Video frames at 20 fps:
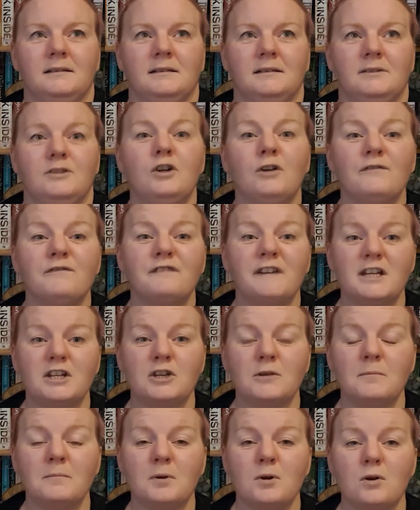
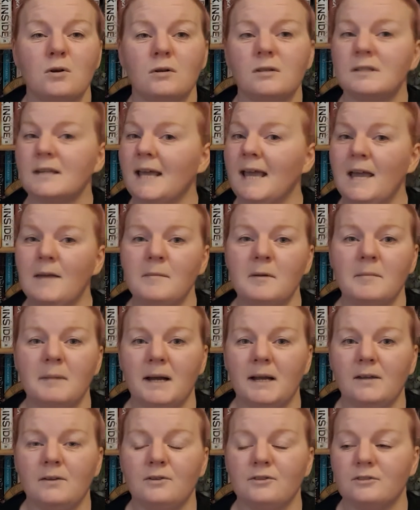non-fiction books, Amy
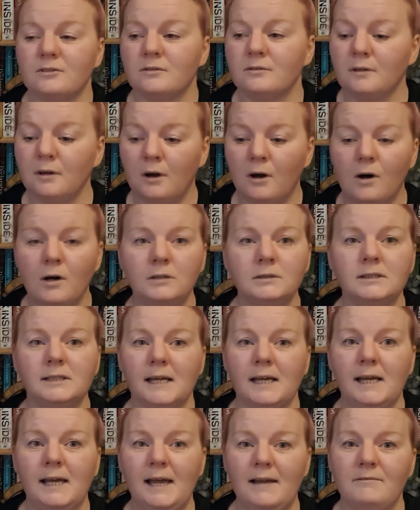Myers, all
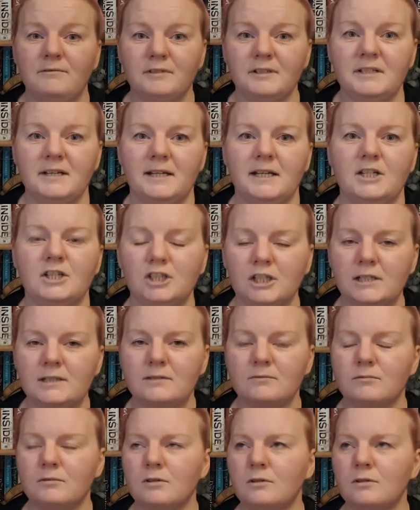day, every day. She's